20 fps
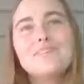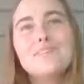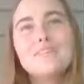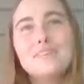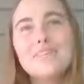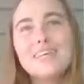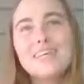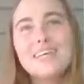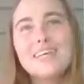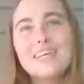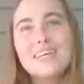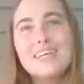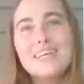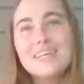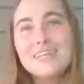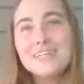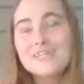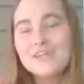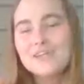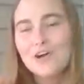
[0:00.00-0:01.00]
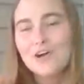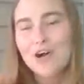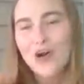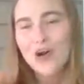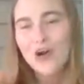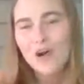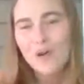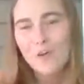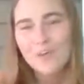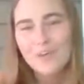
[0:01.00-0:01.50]
there's like an inner
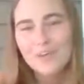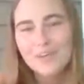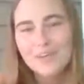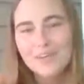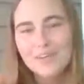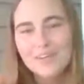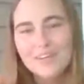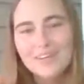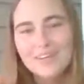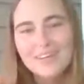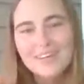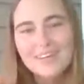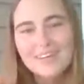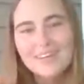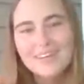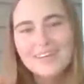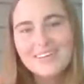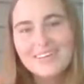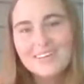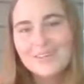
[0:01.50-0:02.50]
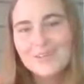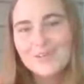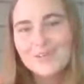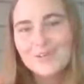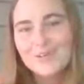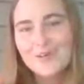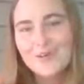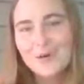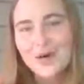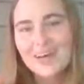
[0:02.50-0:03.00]
calm, an
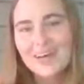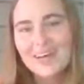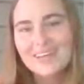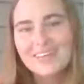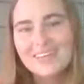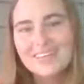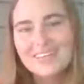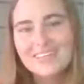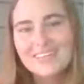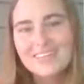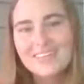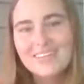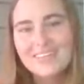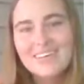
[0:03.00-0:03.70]
inner quiet.